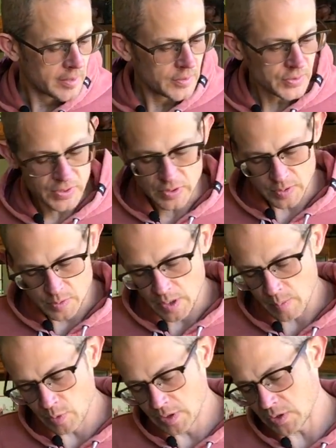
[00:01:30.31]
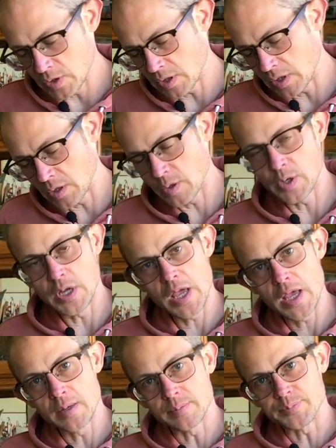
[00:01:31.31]
So I'm really trying to
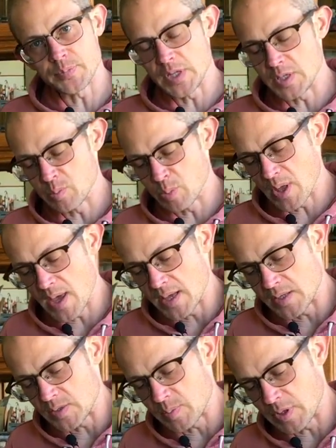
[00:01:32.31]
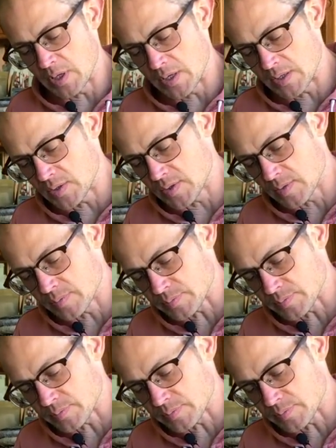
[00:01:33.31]
create these blends because,